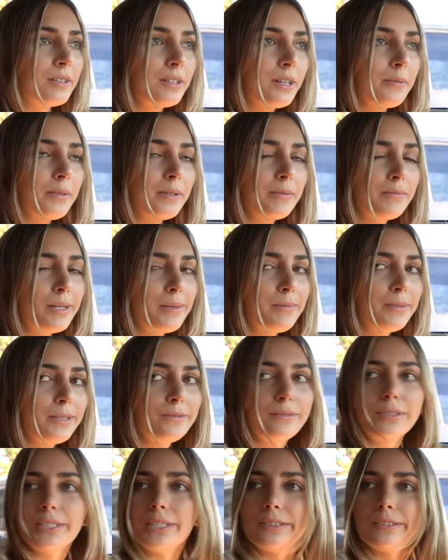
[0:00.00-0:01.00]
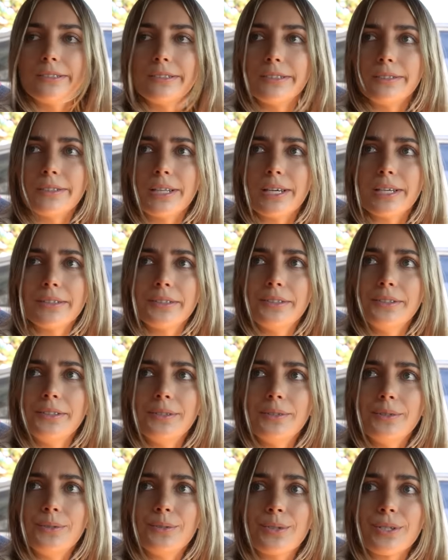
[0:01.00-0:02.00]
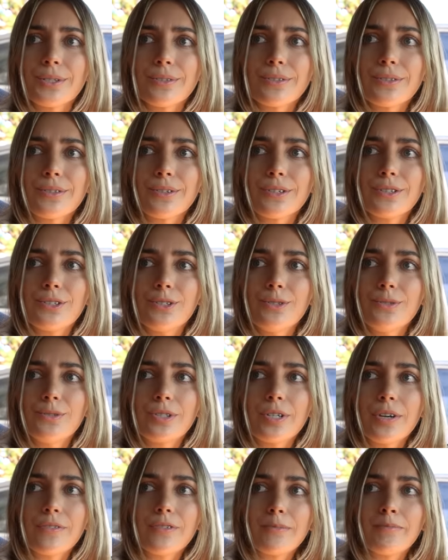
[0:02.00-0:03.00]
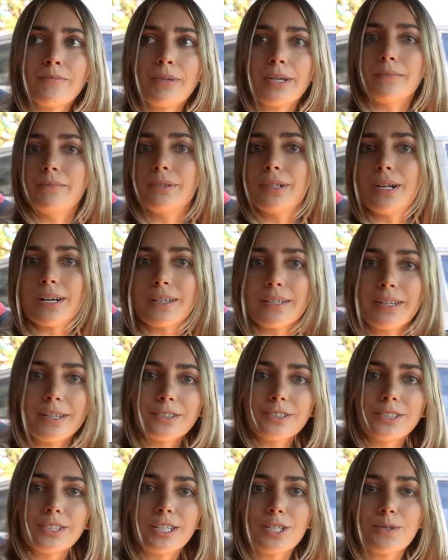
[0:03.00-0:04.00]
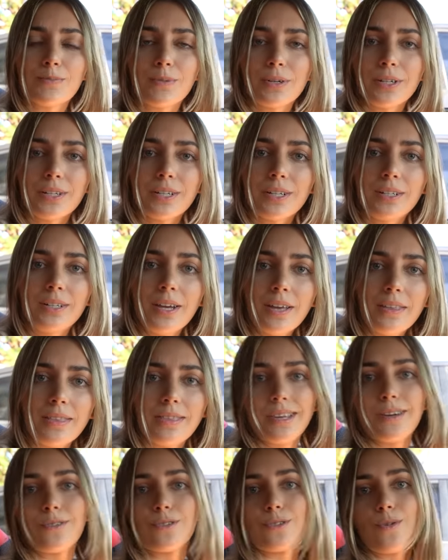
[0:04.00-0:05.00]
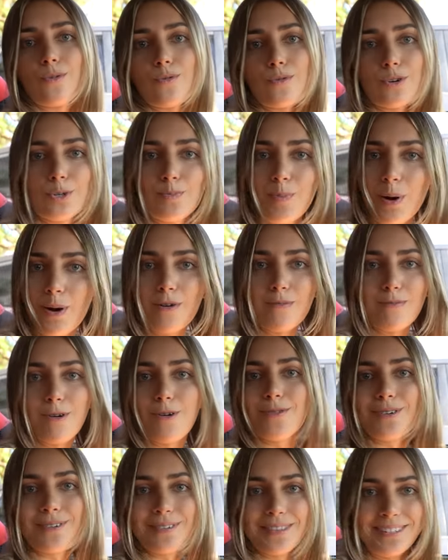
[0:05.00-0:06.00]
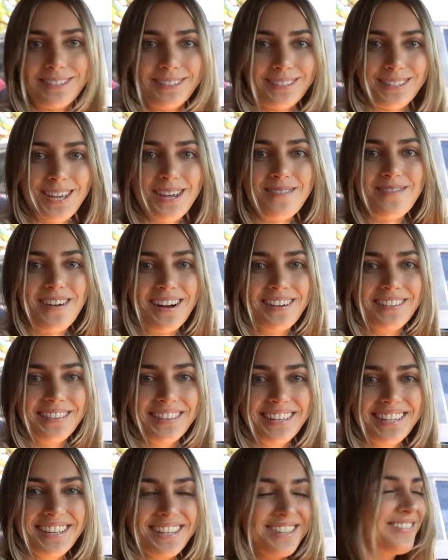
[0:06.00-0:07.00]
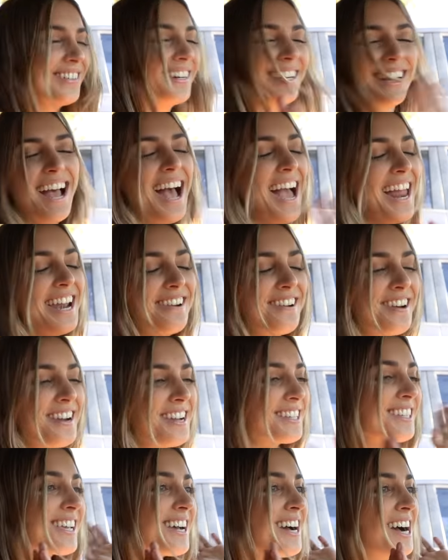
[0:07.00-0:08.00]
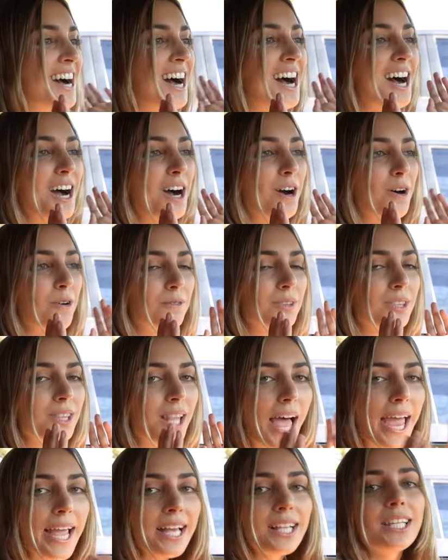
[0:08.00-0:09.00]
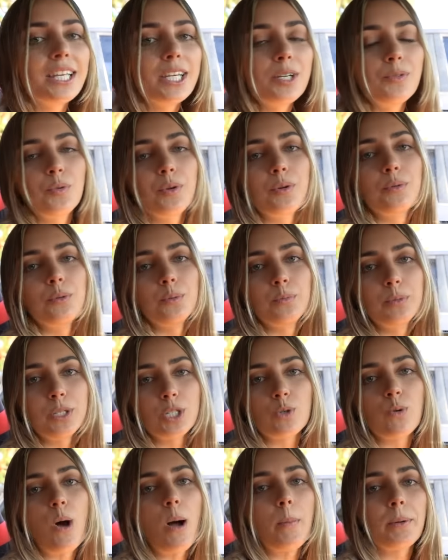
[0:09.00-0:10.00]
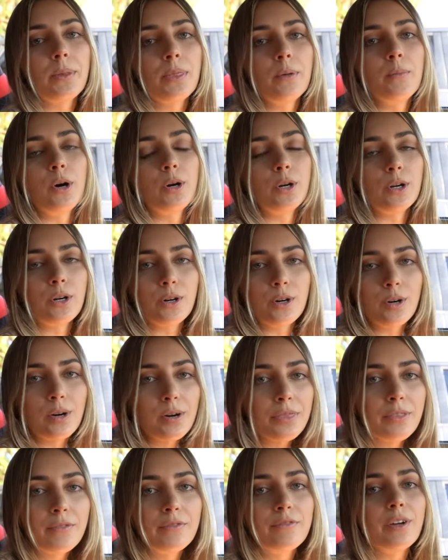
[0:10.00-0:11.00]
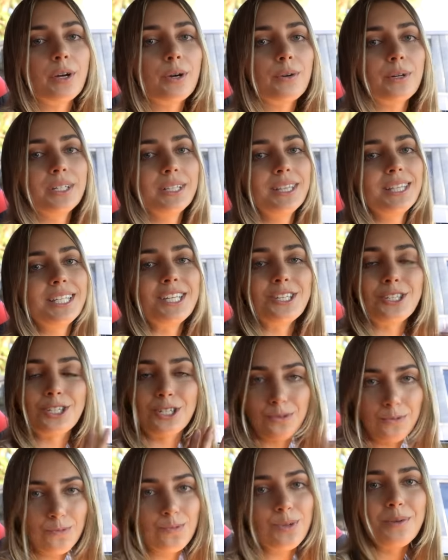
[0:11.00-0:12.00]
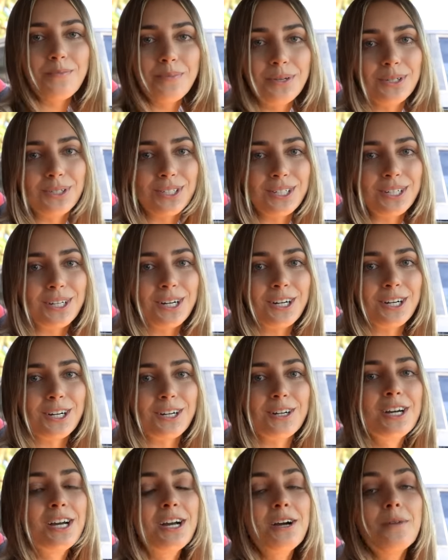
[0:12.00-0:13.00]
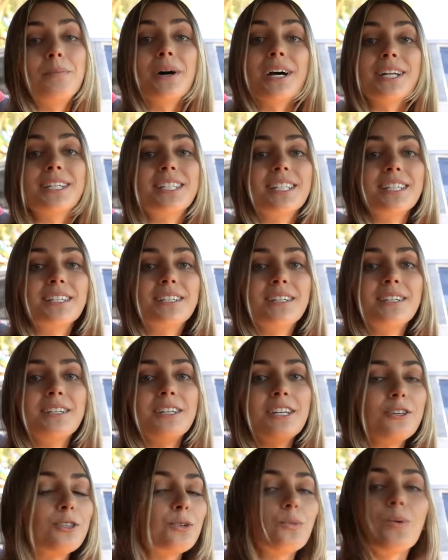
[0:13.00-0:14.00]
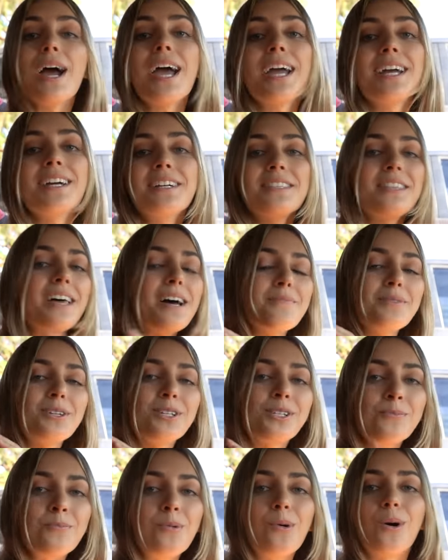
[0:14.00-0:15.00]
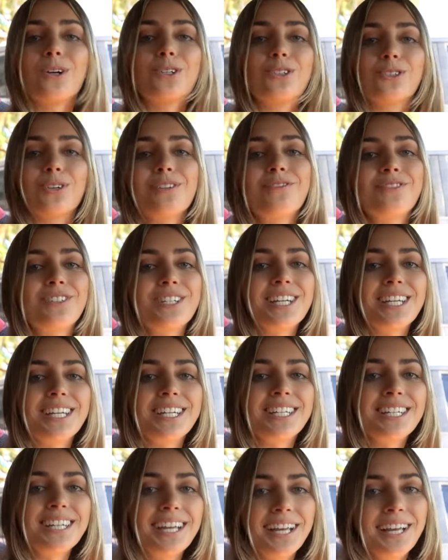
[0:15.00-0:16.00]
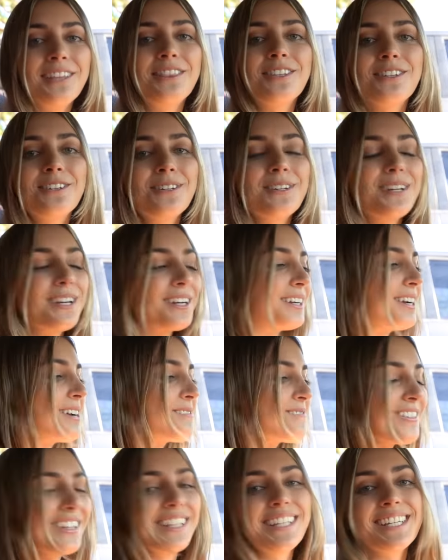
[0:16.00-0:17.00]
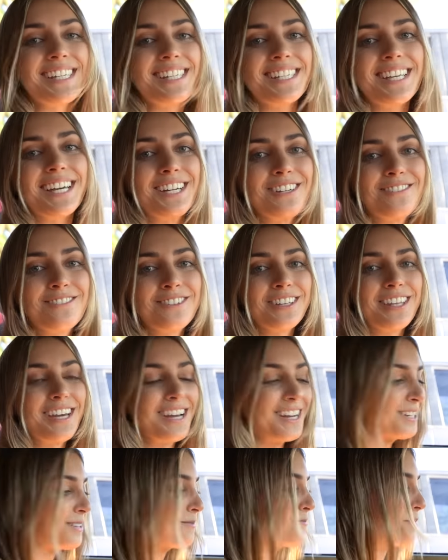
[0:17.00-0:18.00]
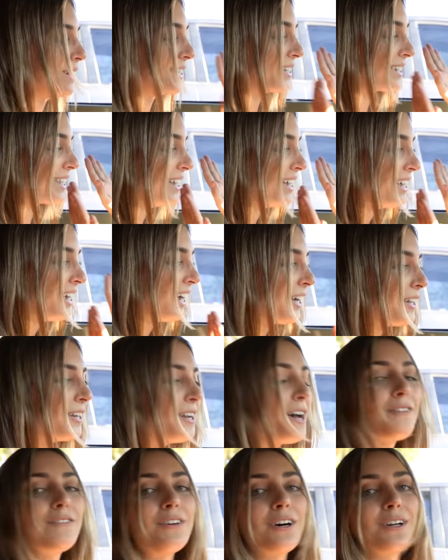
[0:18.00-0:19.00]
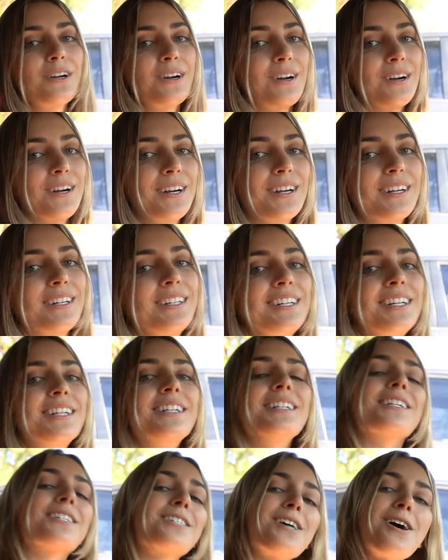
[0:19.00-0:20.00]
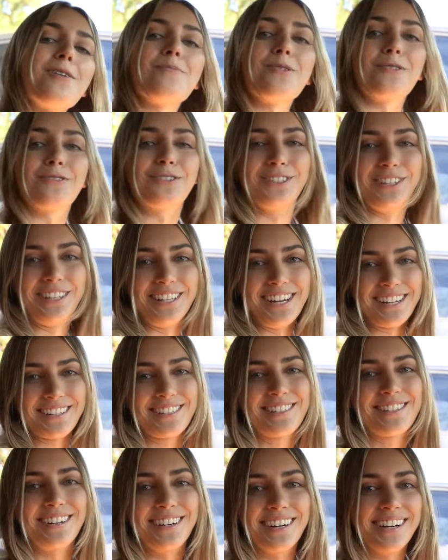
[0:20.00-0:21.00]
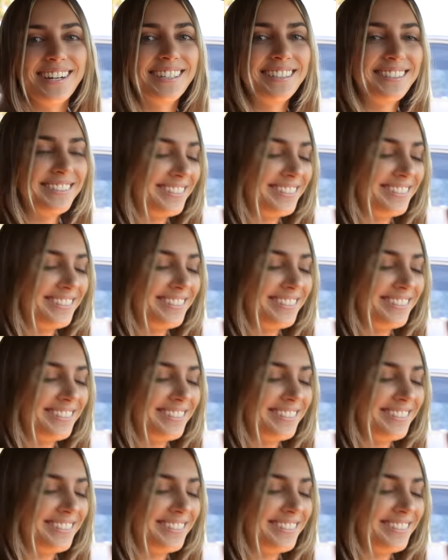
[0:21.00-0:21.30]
I mean, maybe we do that new 632 Chevy big block naturally aspirated 1,000 horsepower motor that just came out in this. But anyways, likely we will be swapping the motor, or at the very least rebuilding her. But either way, that means more drifting in the new year, and I'm really excited for that. But enough on her. Let's hop over to the next car.